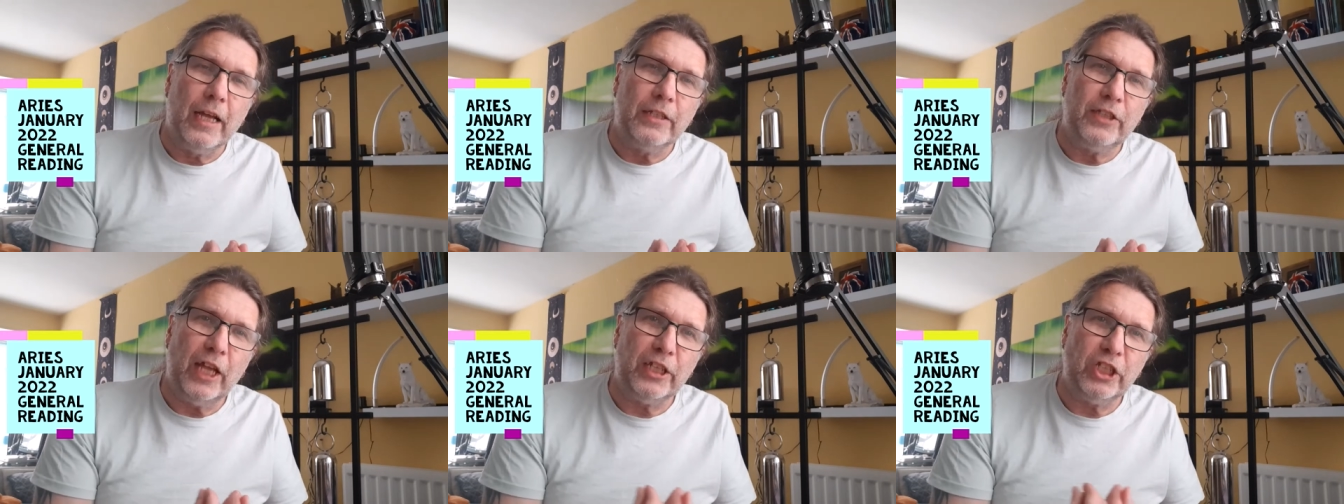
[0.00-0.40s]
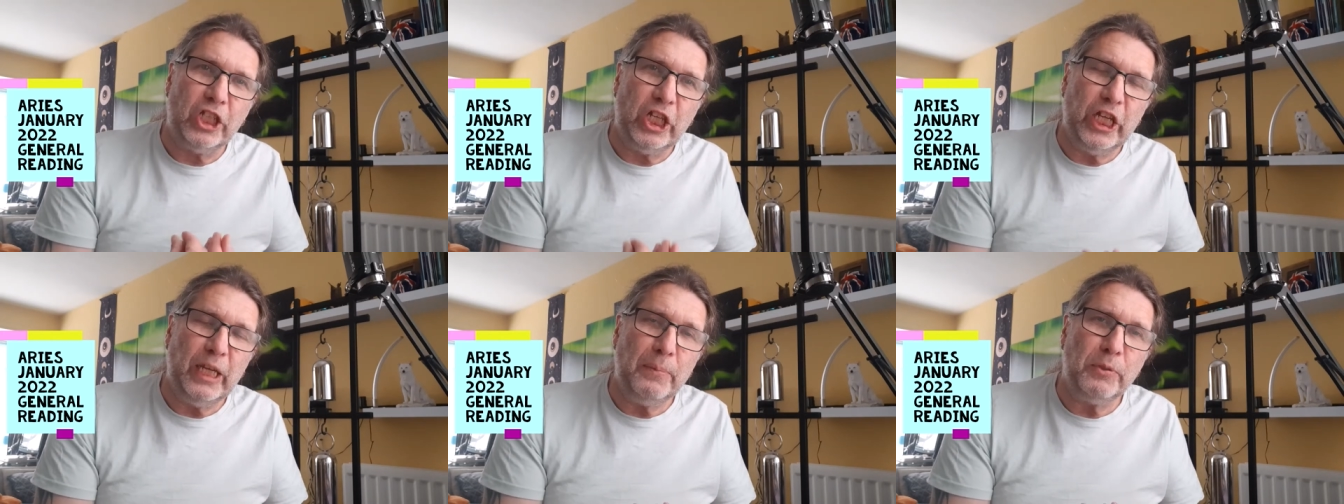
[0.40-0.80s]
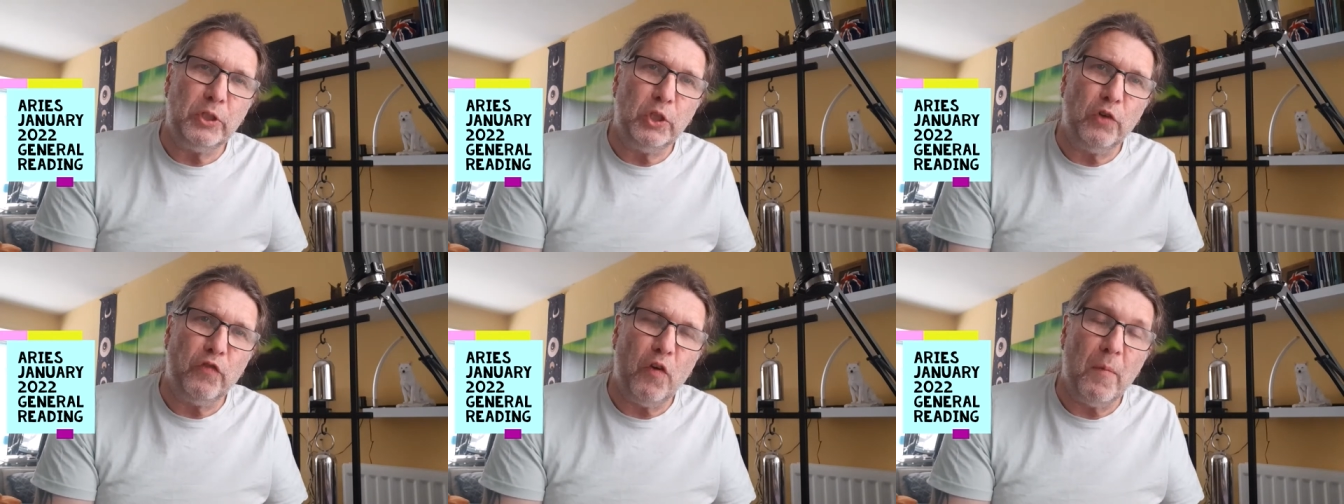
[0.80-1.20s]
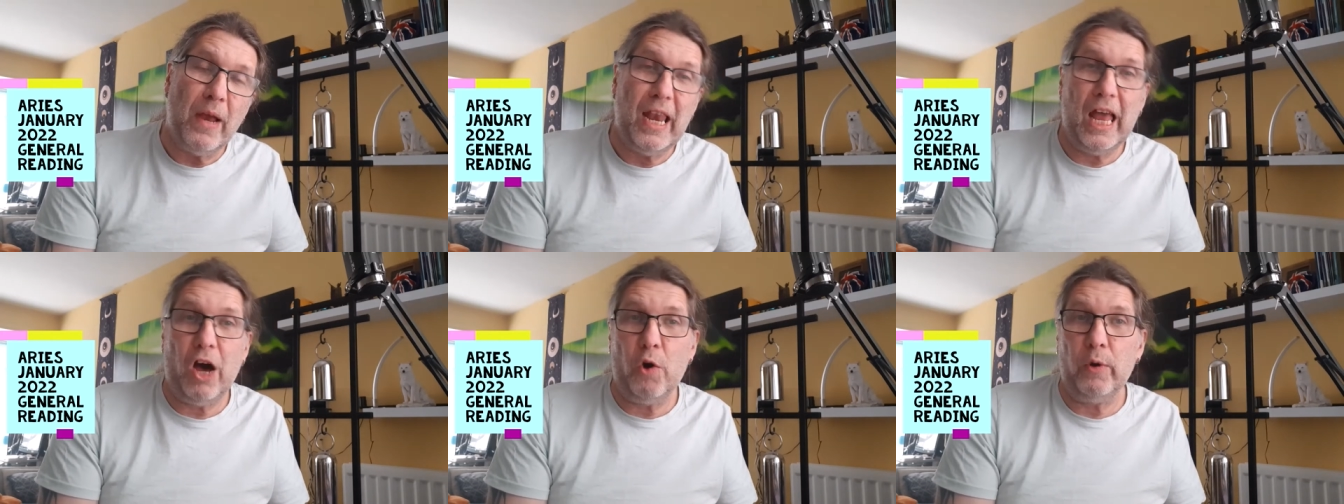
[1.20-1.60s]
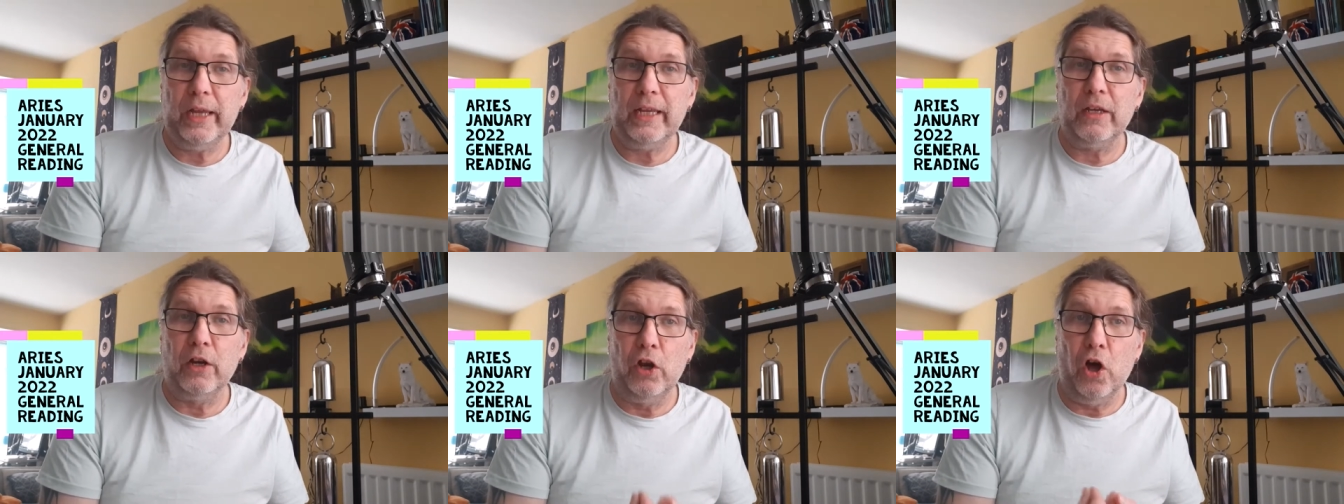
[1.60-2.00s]
that keeps you from
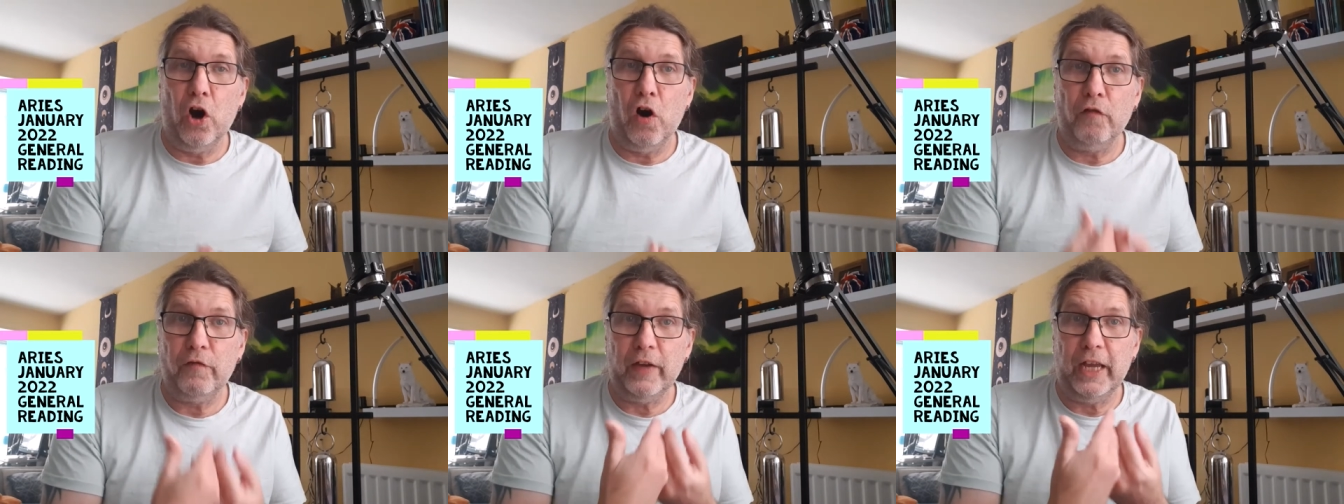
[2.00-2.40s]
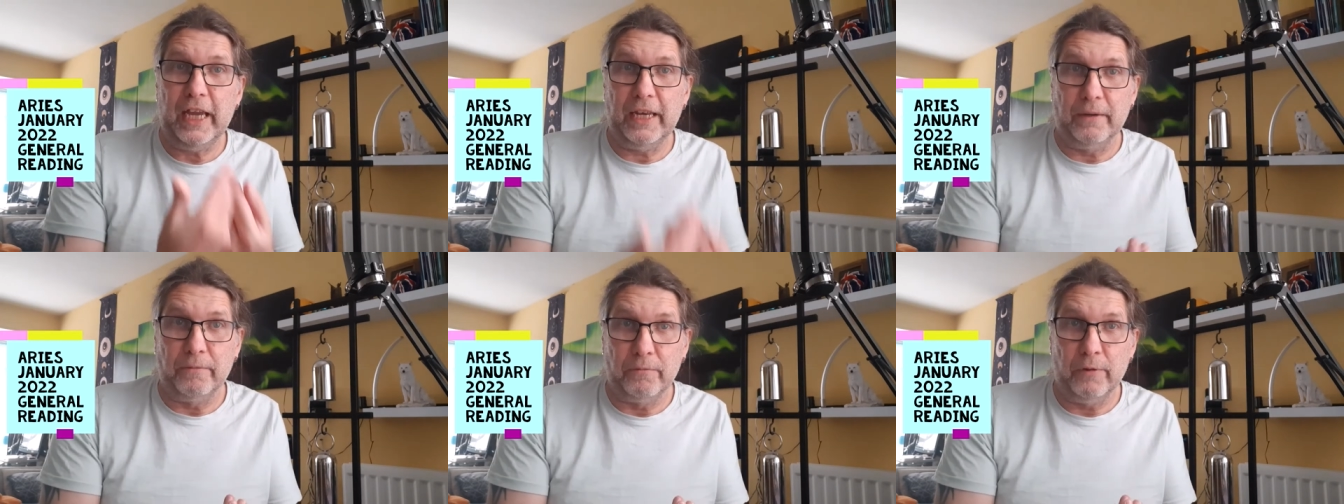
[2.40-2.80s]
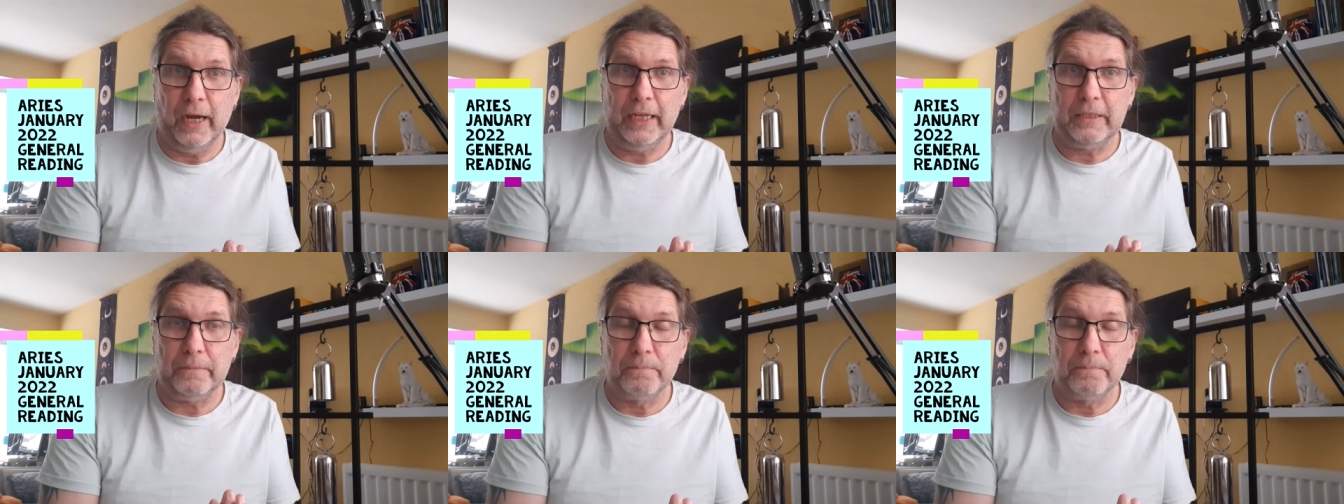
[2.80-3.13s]
allowing love in, right?